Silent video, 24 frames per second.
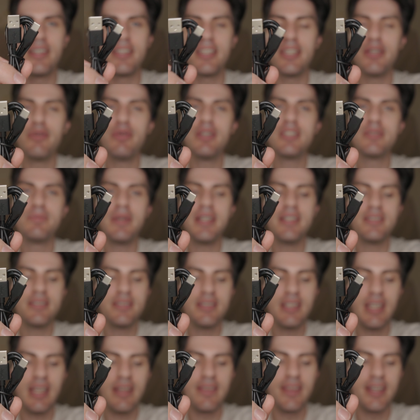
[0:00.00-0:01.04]

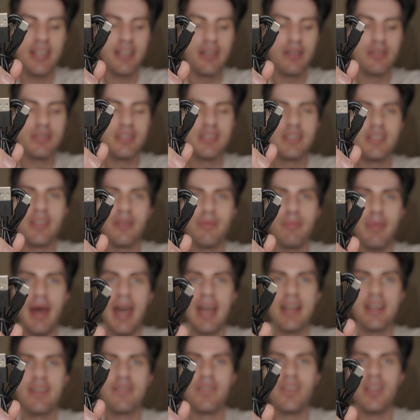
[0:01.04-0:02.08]
USB-C that goes into the
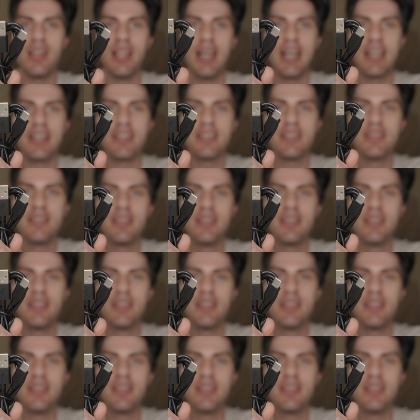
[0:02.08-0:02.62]
back of the light.